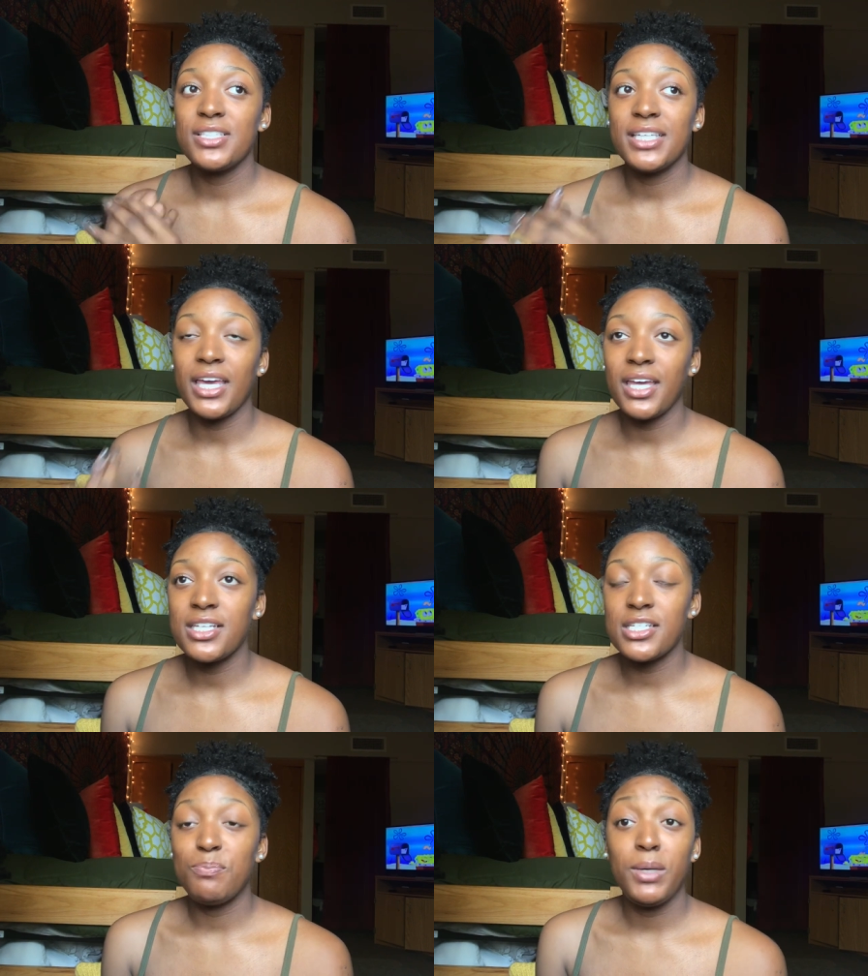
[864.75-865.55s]

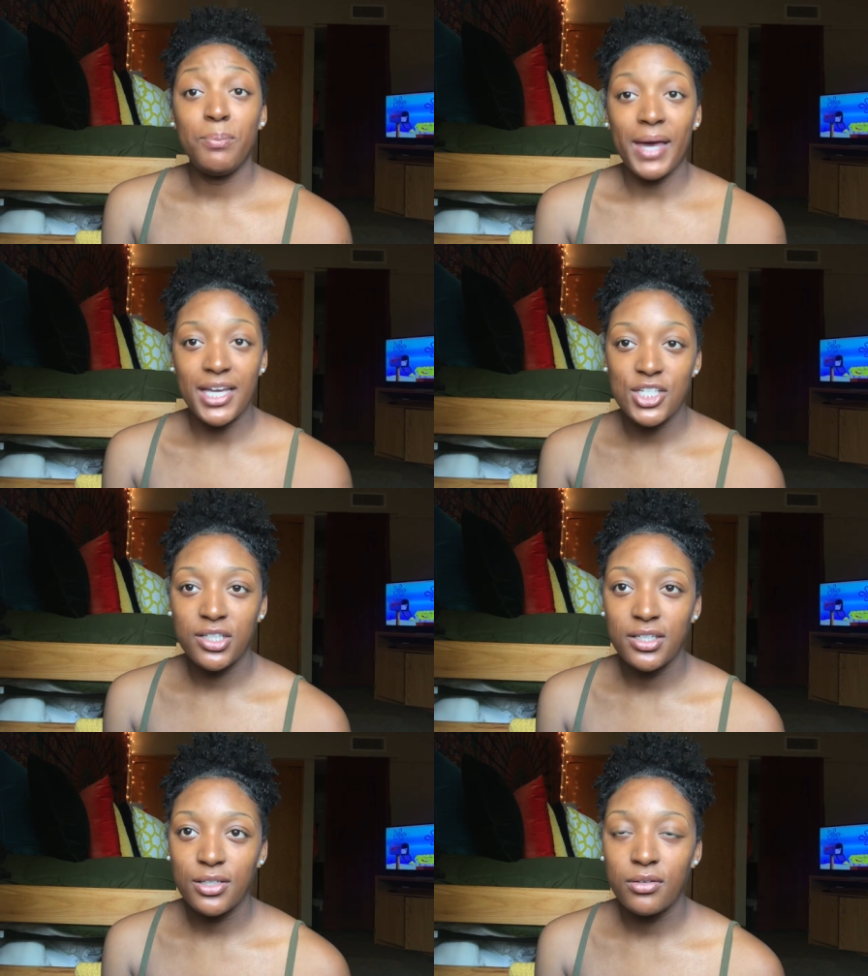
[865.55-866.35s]
skin, just be
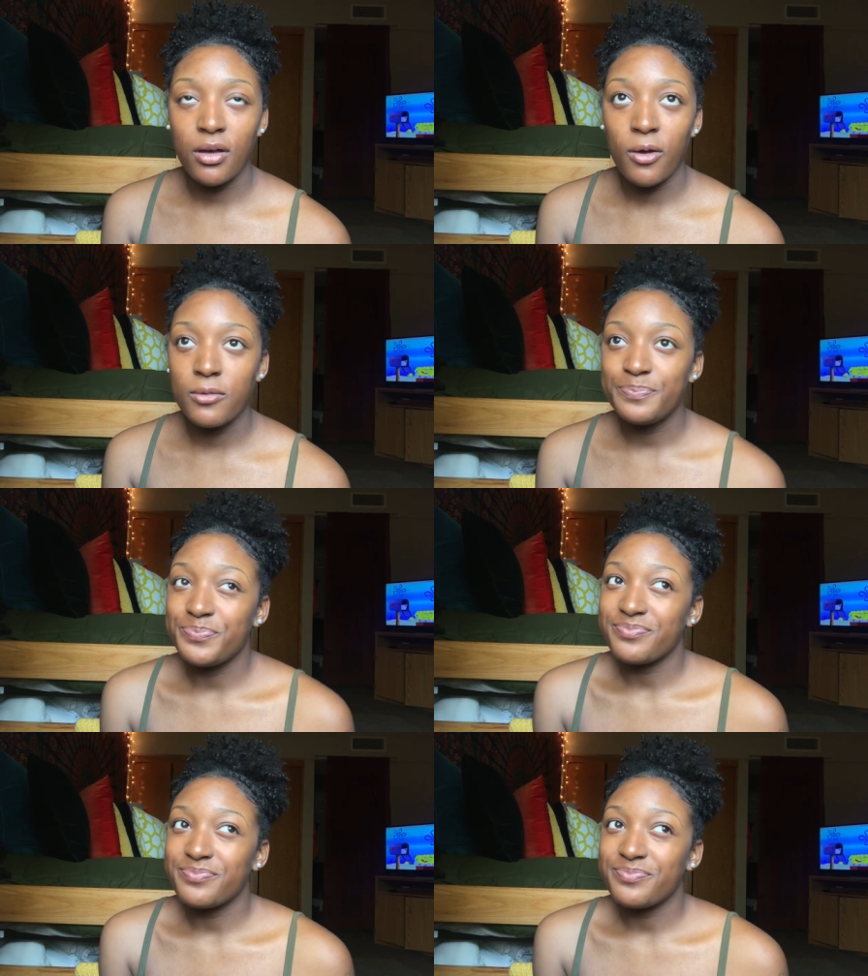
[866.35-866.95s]
patient. You know,